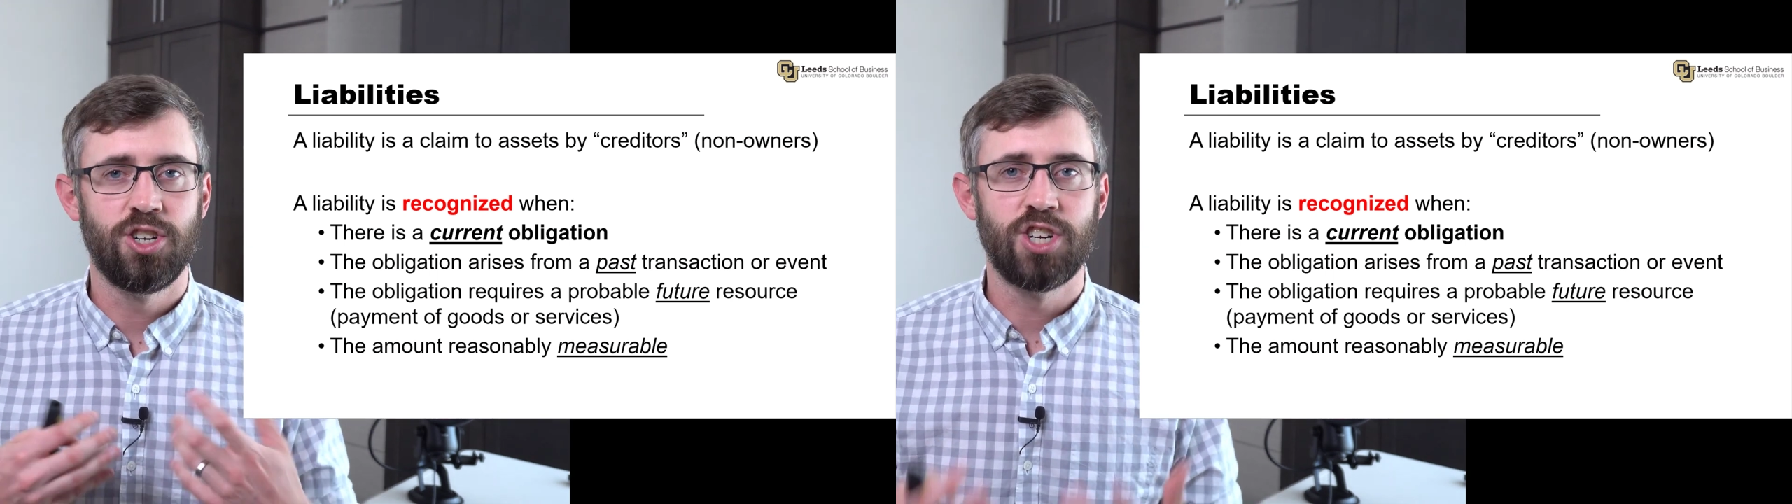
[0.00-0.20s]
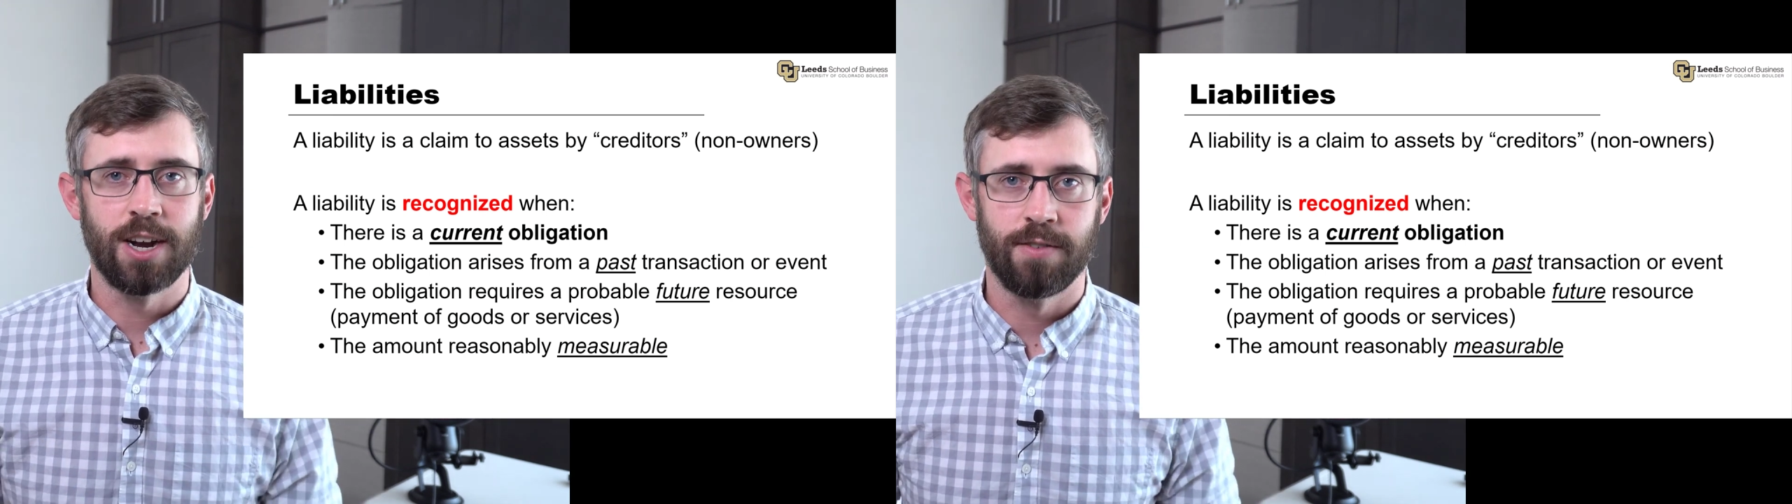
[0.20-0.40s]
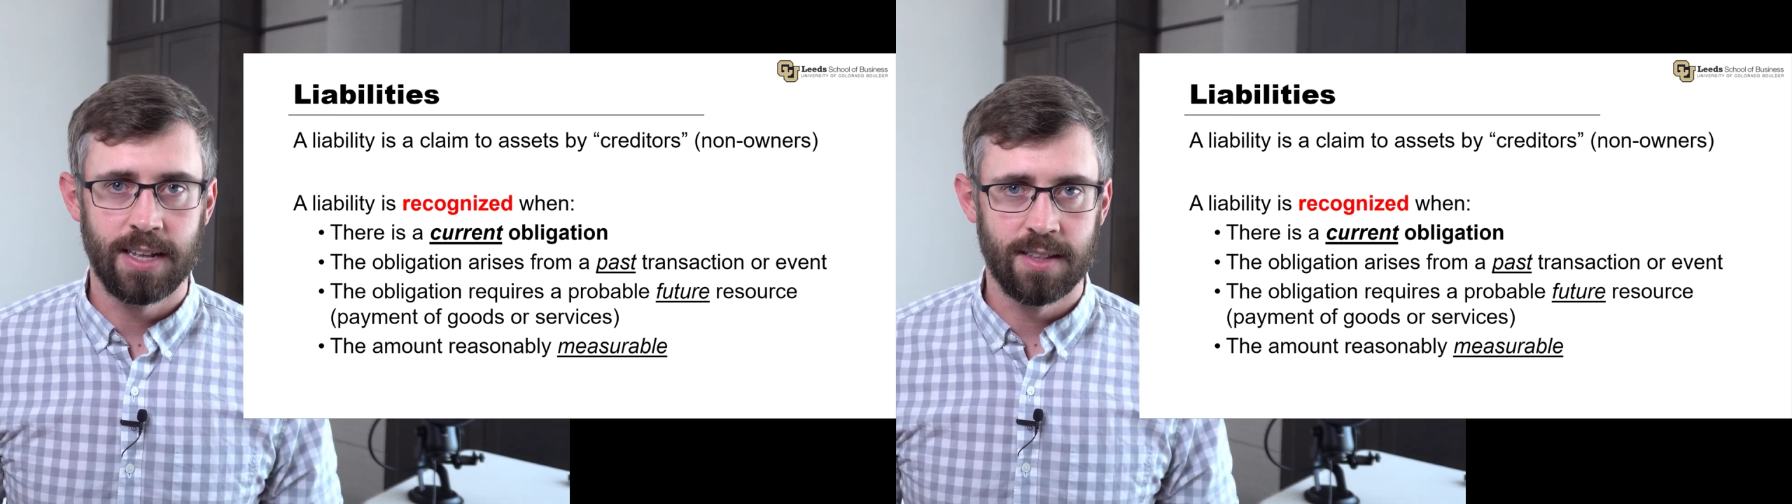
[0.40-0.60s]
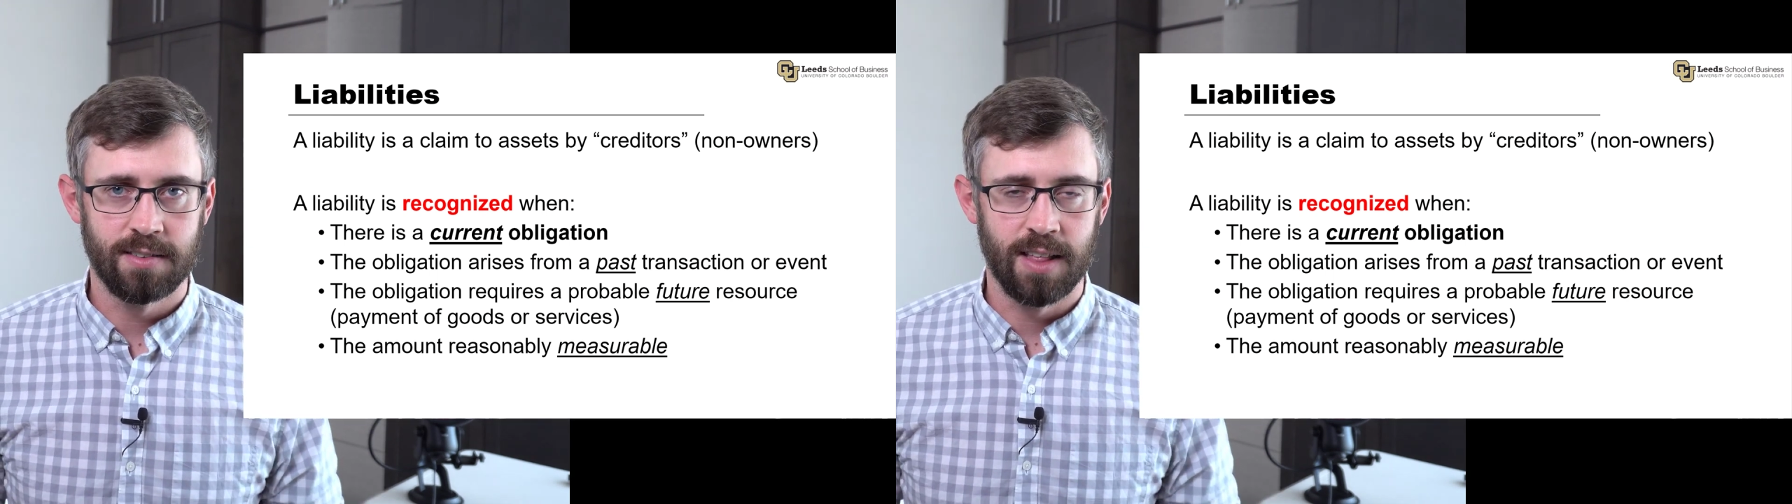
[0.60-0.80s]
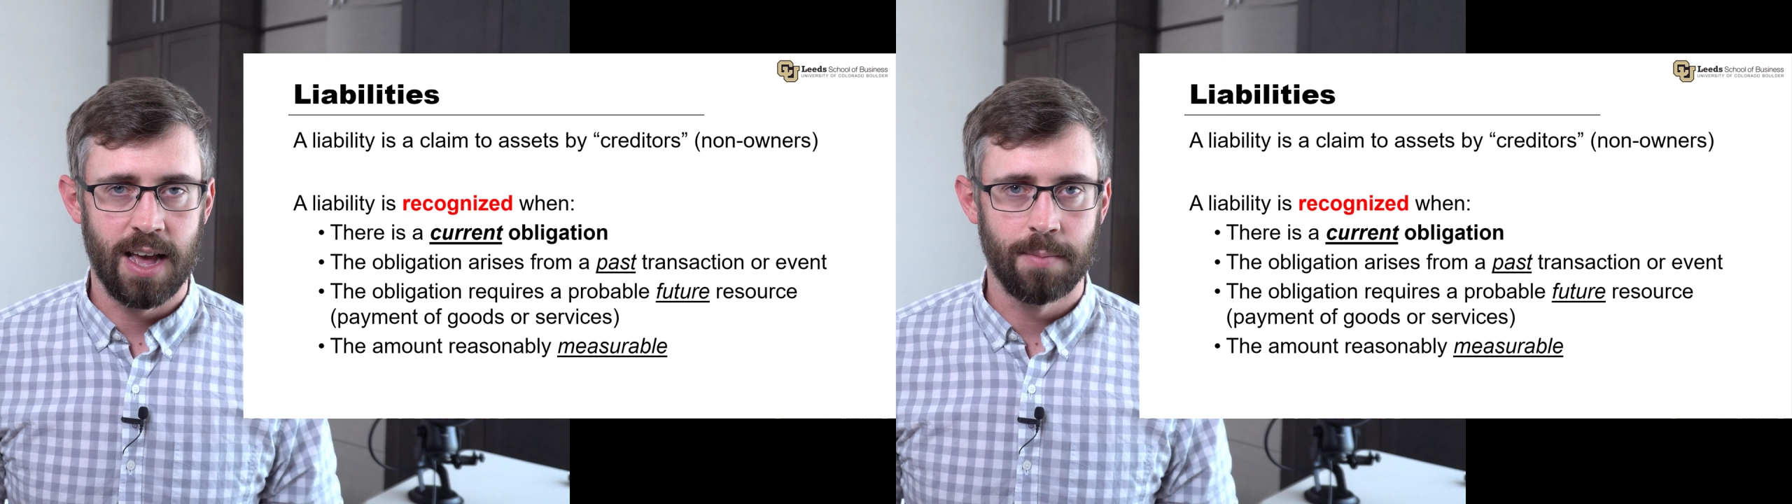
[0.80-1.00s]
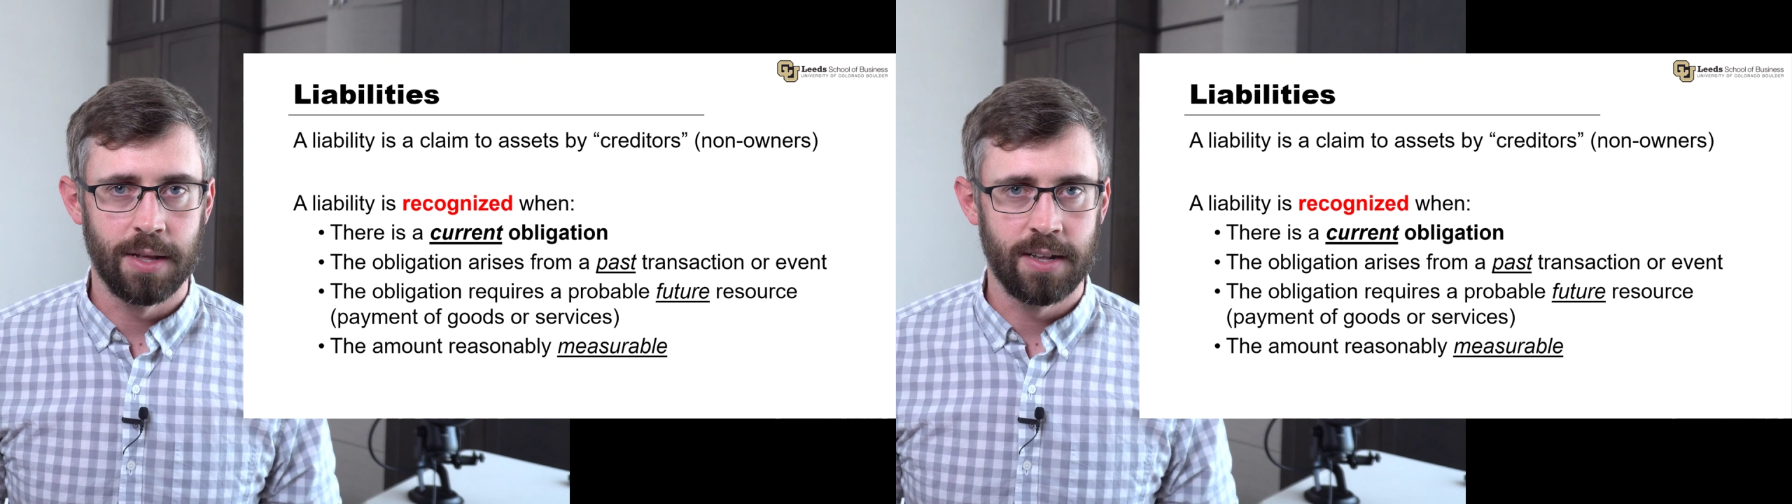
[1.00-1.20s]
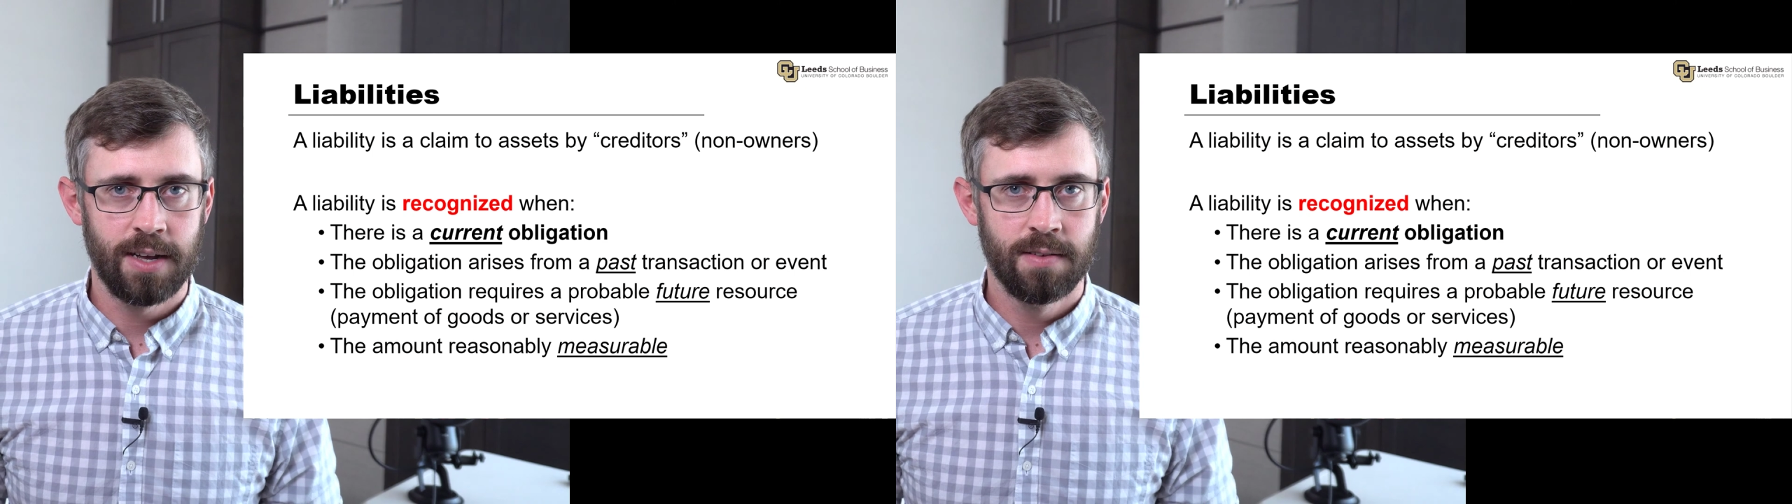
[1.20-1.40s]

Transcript: generate this liability.